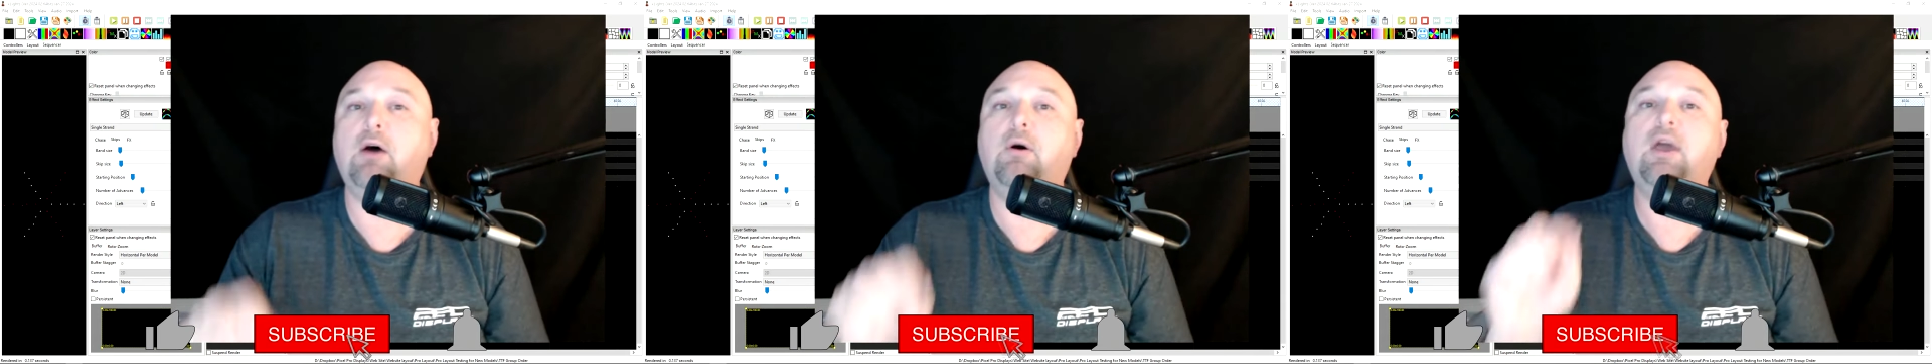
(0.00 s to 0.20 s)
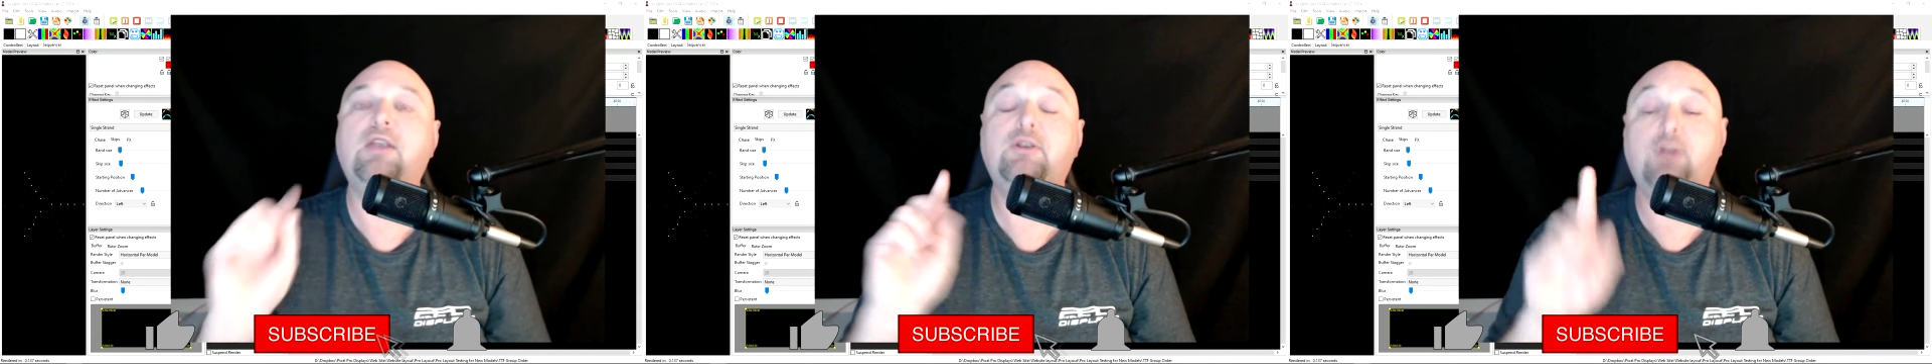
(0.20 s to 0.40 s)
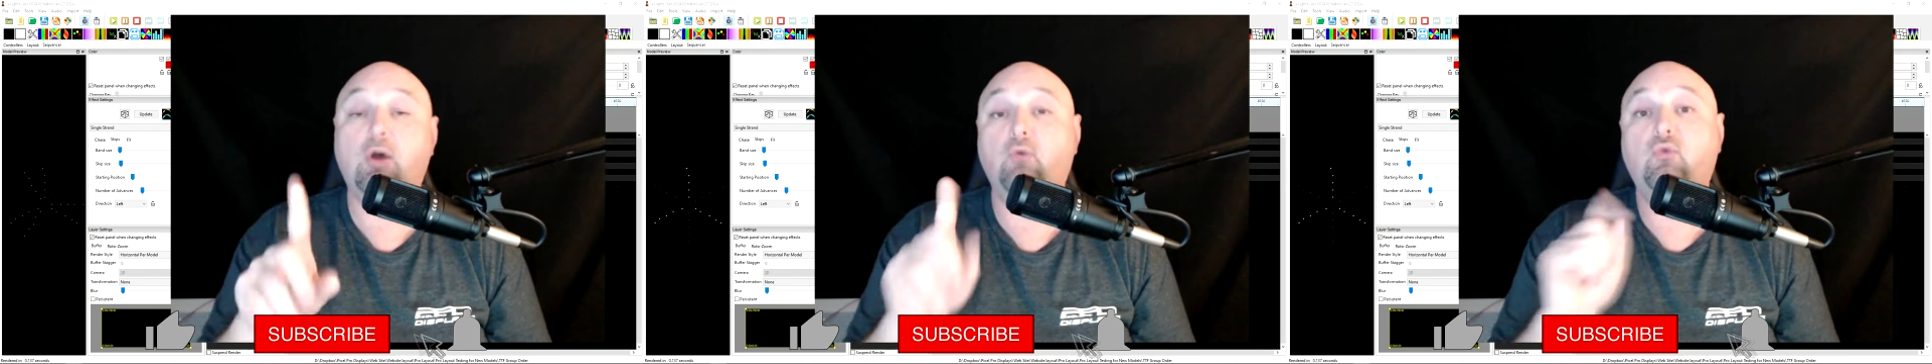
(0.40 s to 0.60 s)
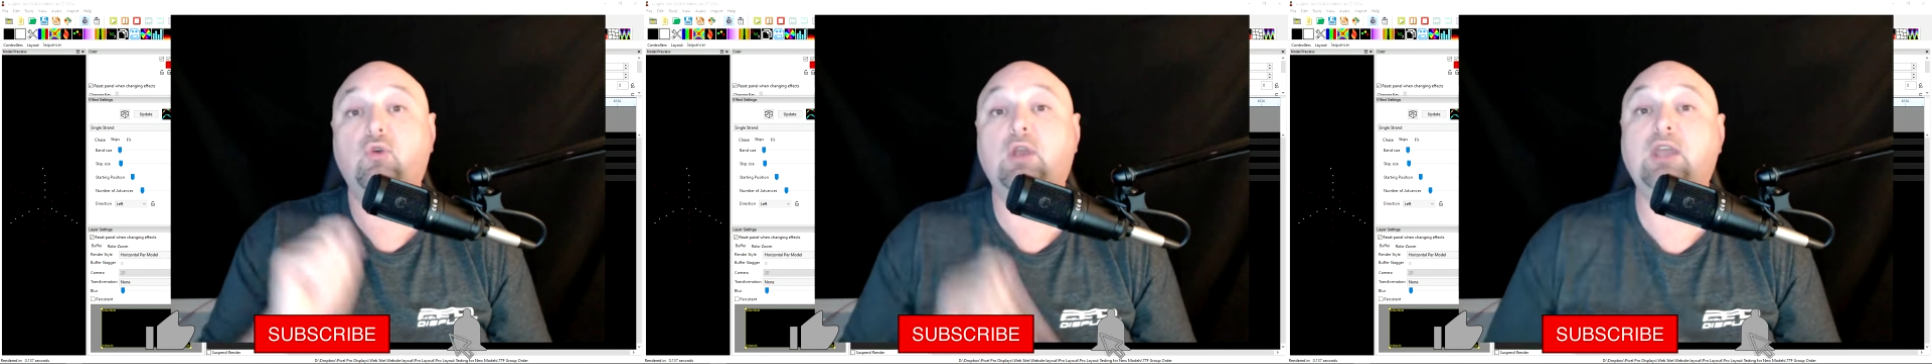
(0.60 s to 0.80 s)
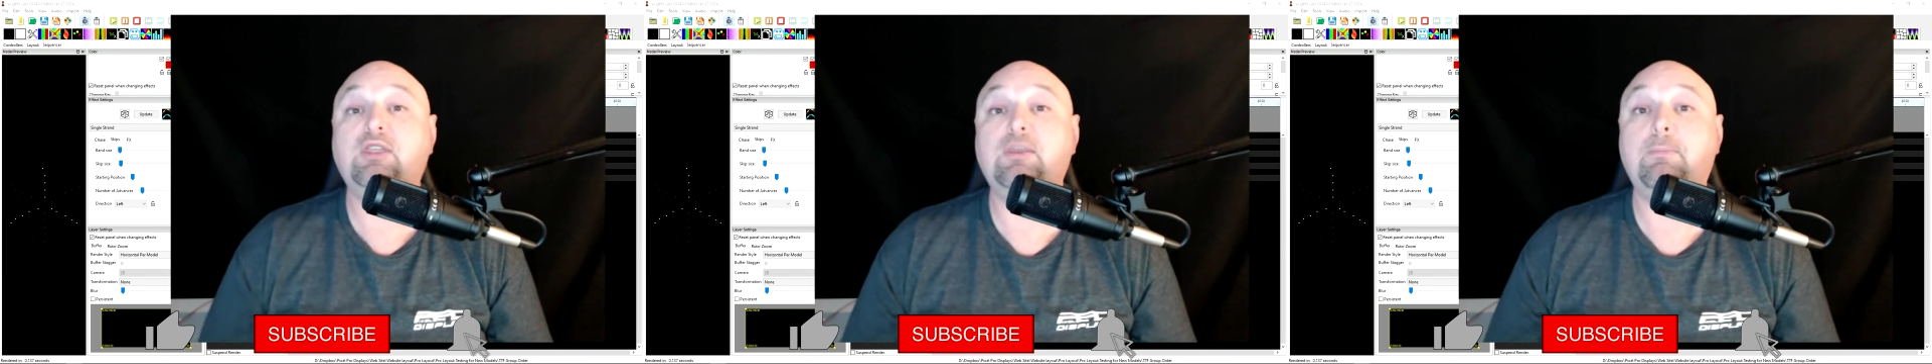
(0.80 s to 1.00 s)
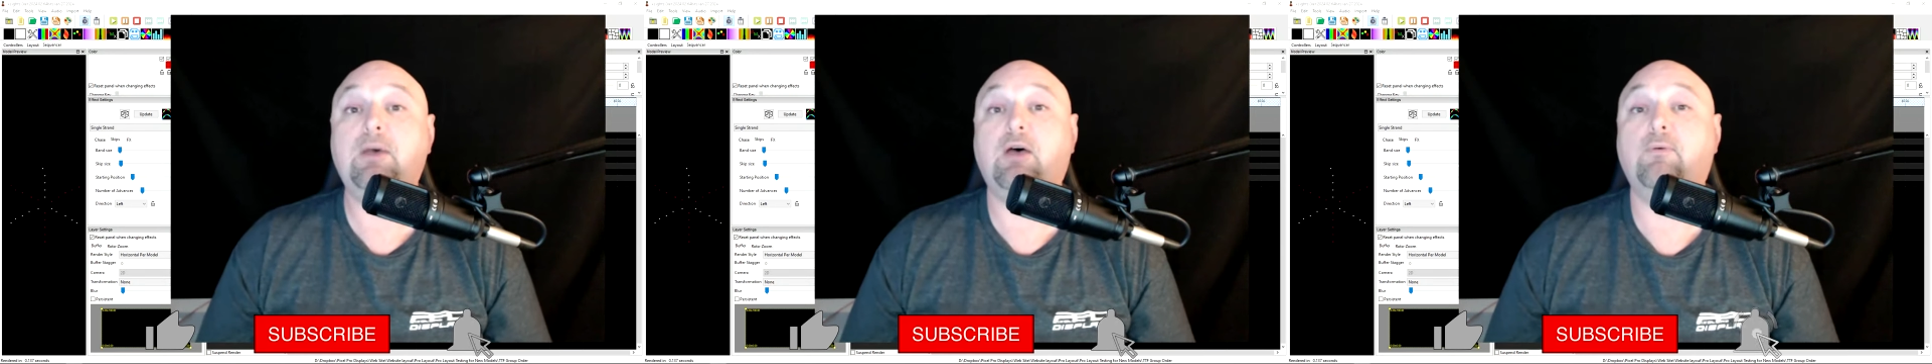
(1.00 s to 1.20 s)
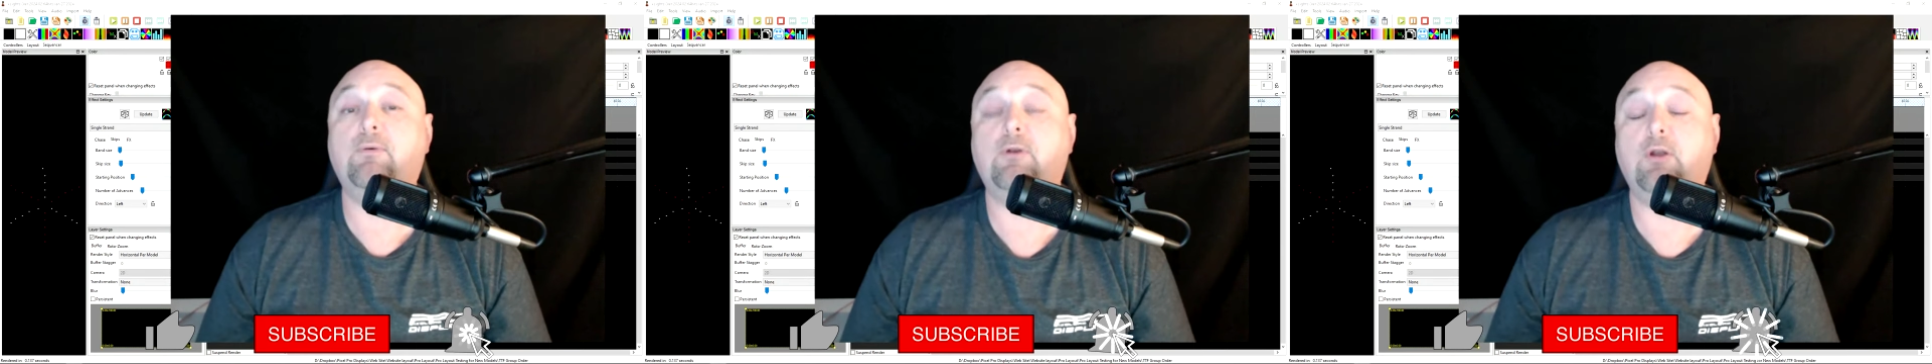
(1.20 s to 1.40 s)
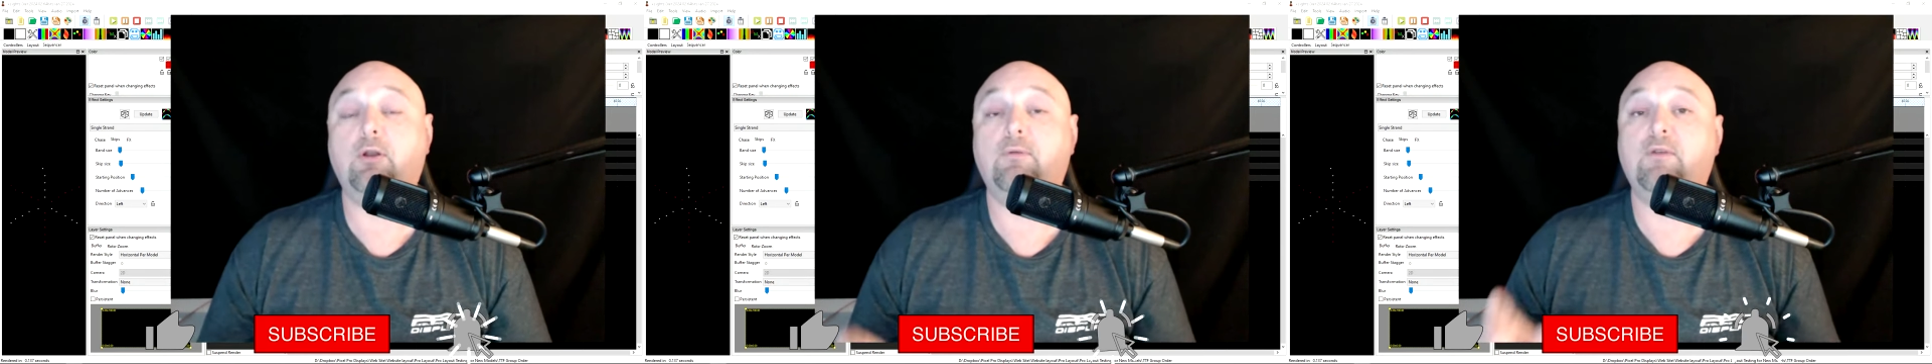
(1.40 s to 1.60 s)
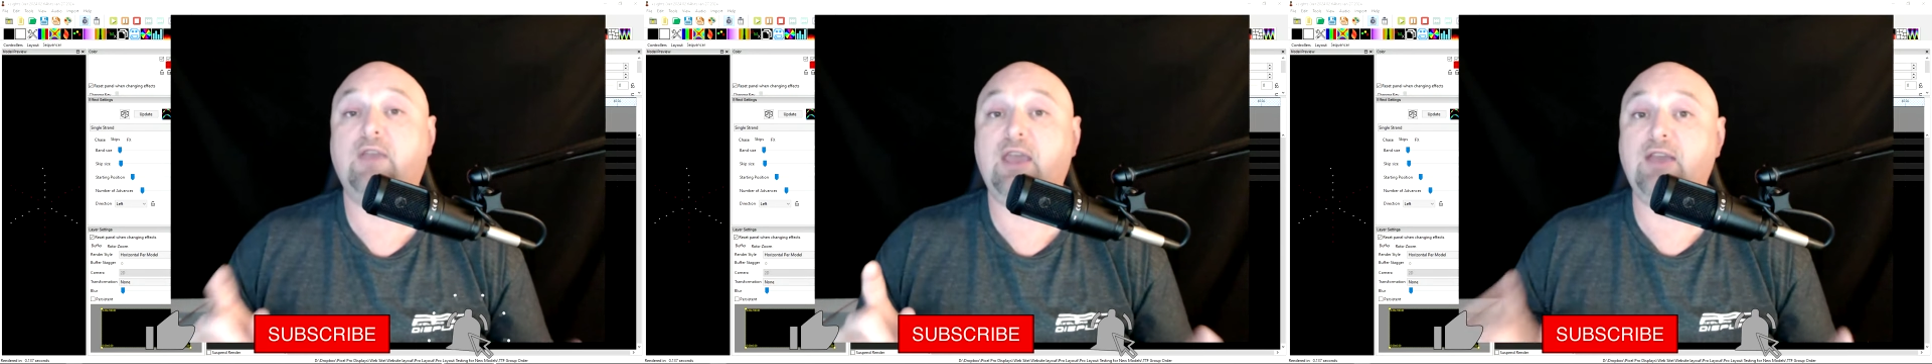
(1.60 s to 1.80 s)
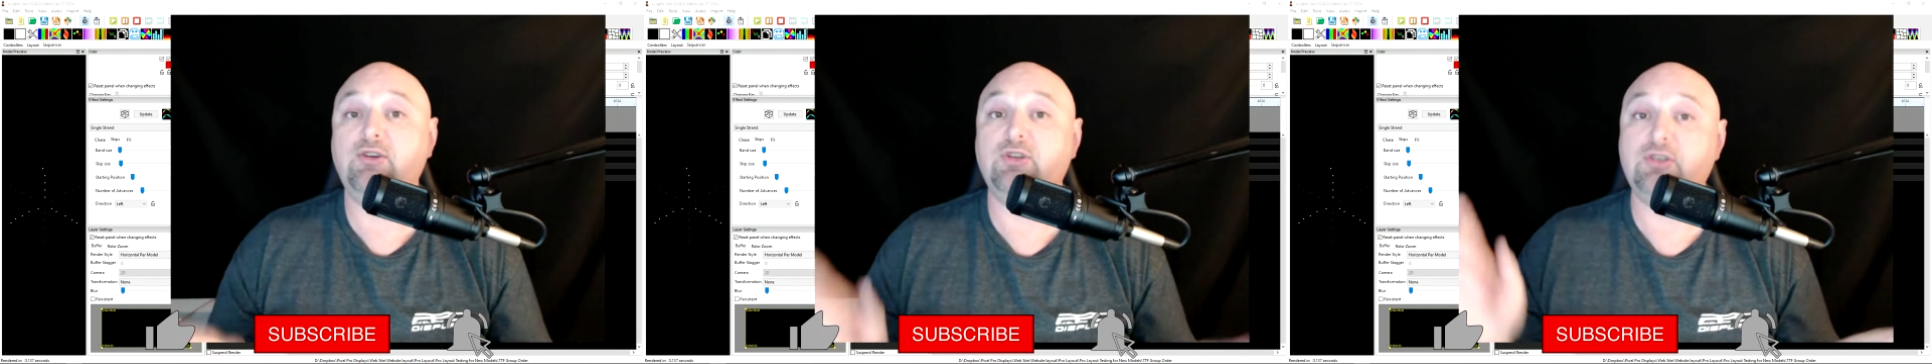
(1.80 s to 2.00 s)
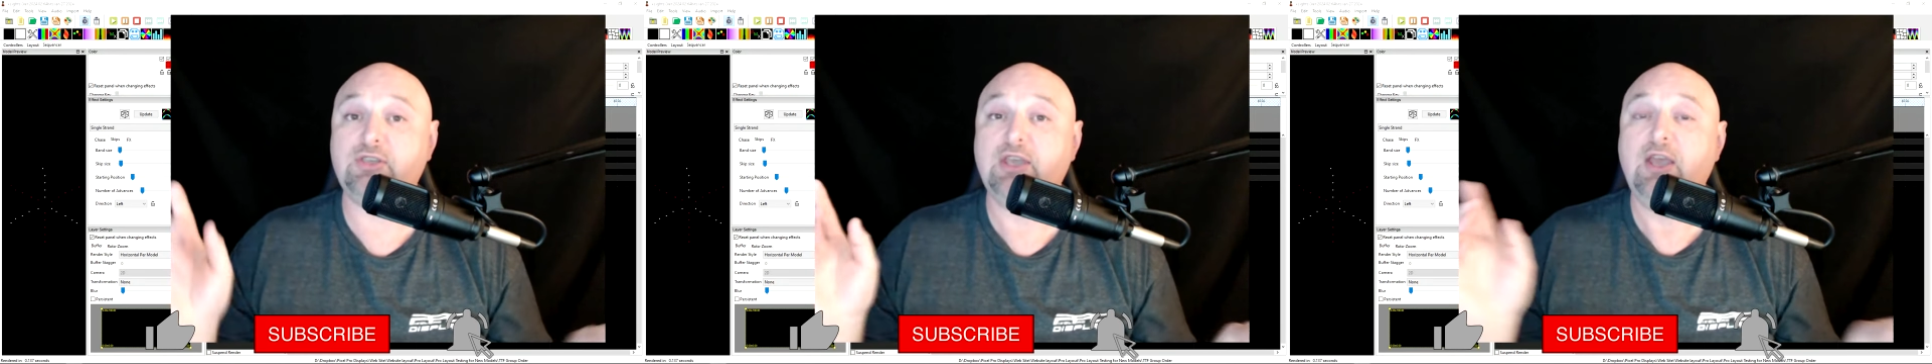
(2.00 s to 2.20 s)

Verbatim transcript: and don't forget the bell for notifications